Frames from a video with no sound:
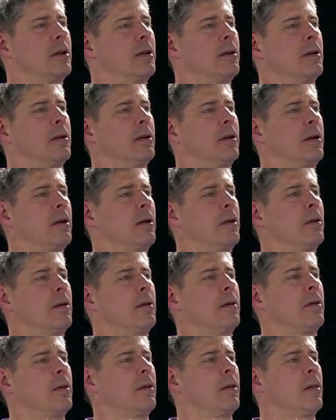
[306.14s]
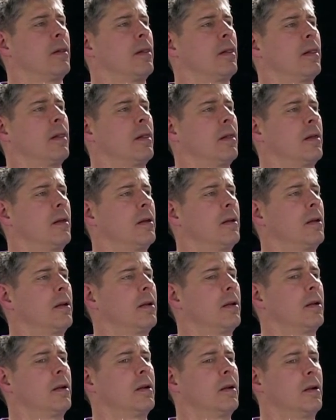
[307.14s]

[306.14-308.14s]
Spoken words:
Nobody speaks.